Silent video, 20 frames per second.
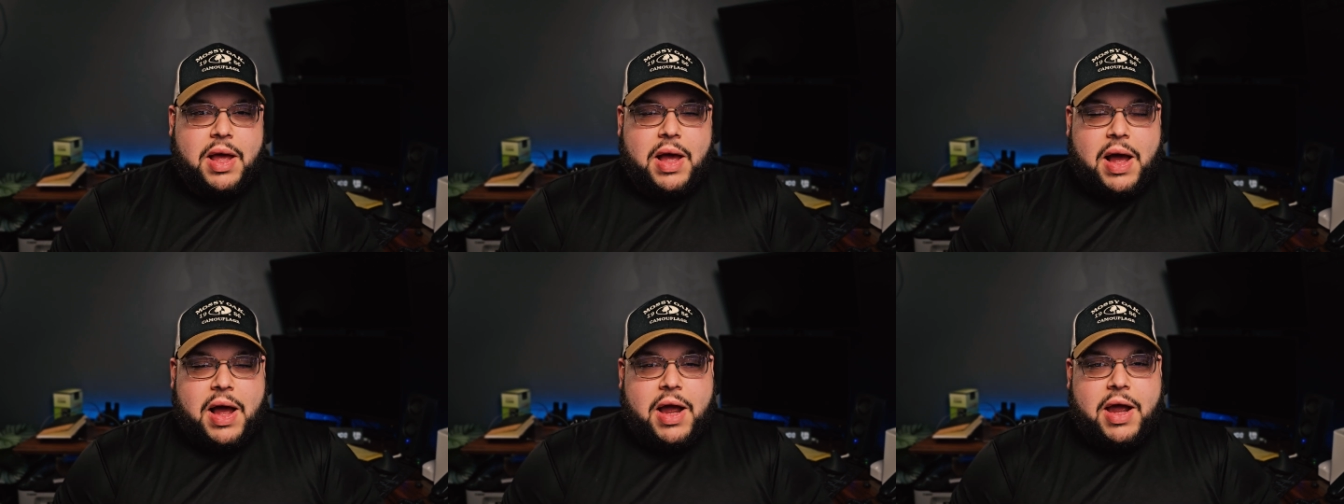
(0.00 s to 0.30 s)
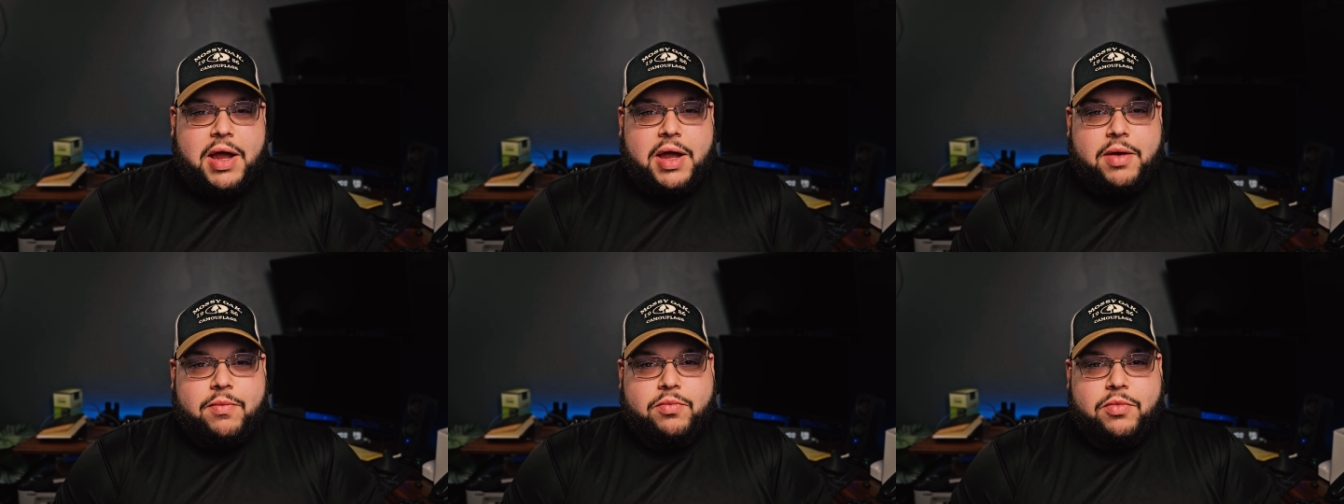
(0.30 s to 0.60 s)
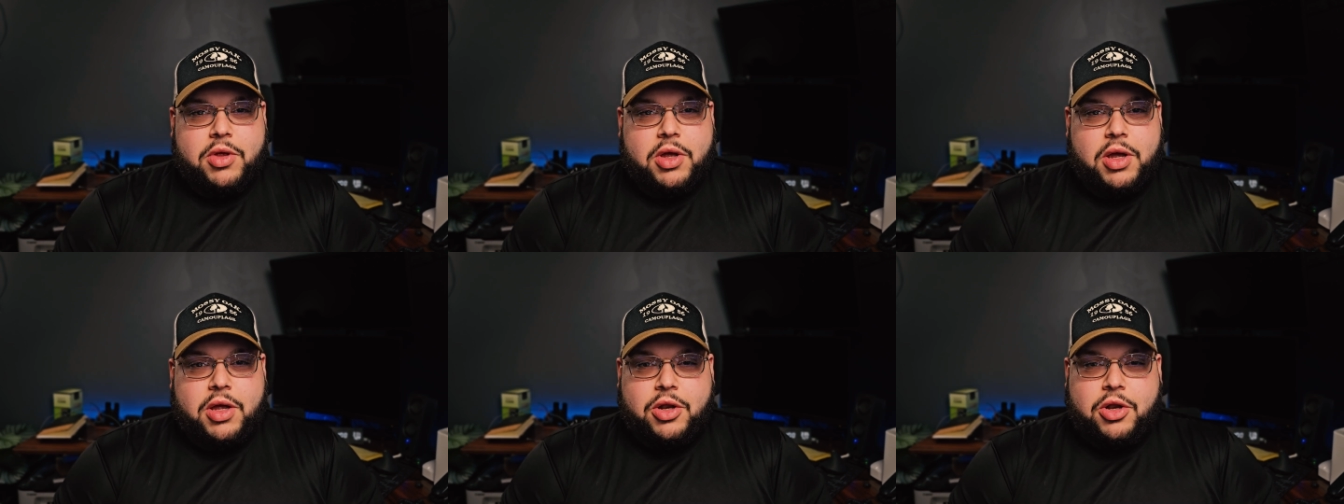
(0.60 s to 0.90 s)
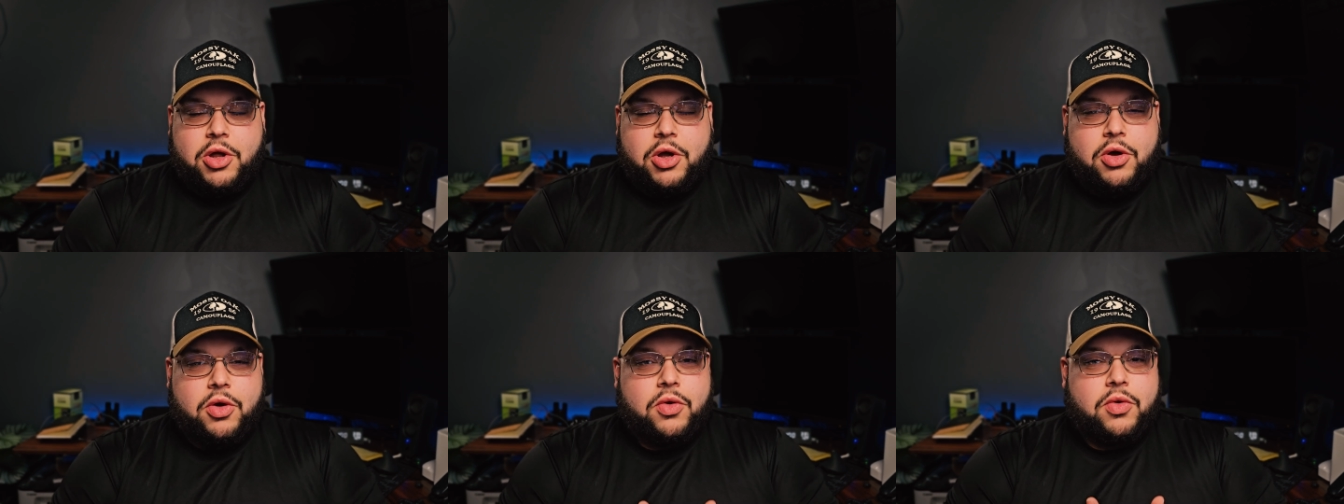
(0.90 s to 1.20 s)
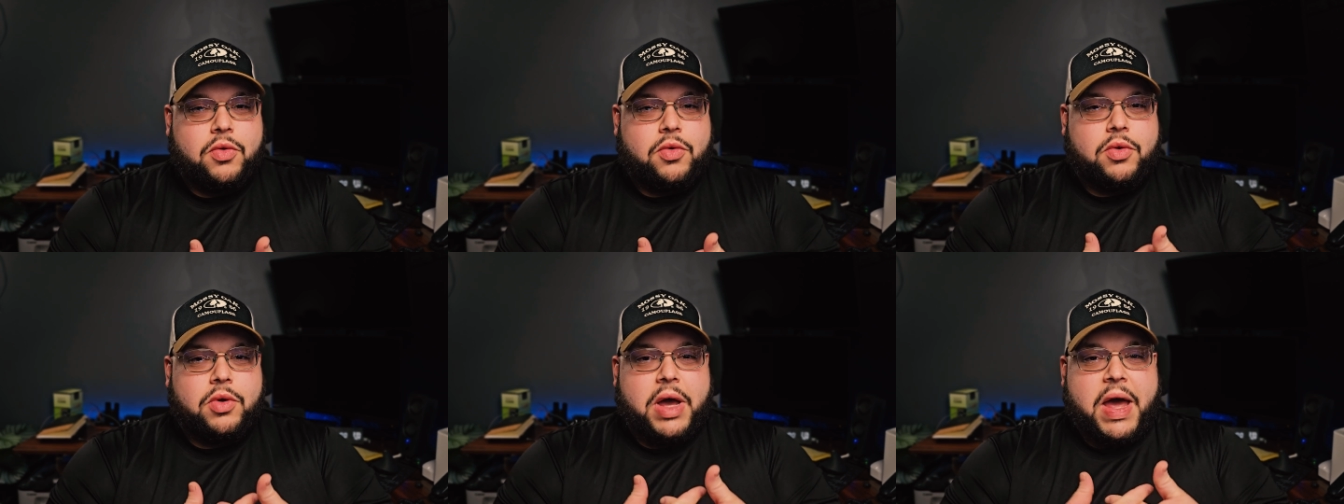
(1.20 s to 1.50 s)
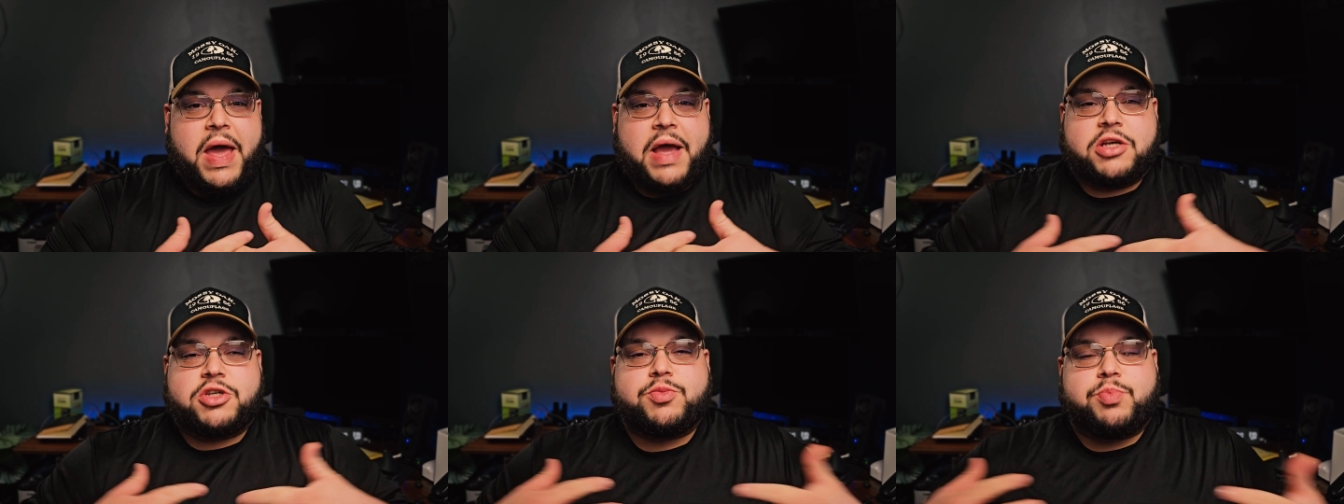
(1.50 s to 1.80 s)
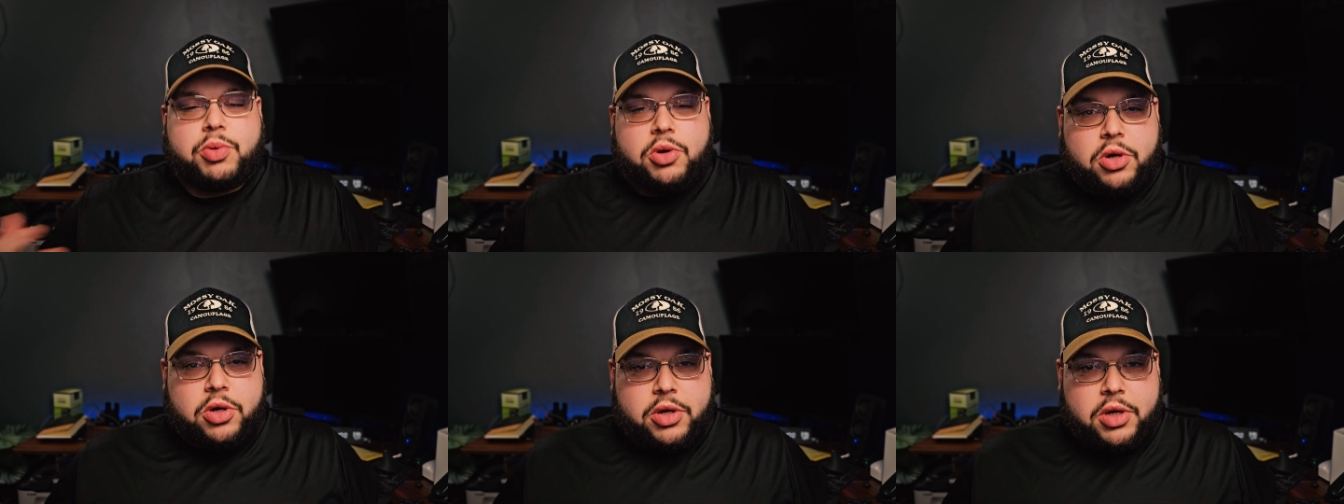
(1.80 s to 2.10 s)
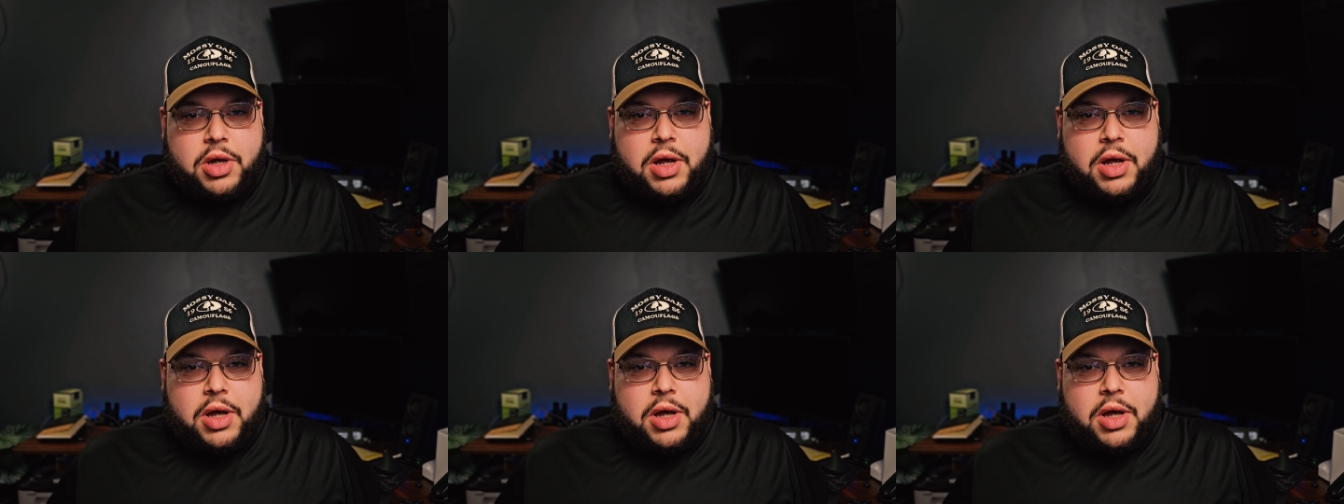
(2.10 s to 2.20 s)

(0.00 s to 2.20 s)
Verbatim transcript: I am no expert.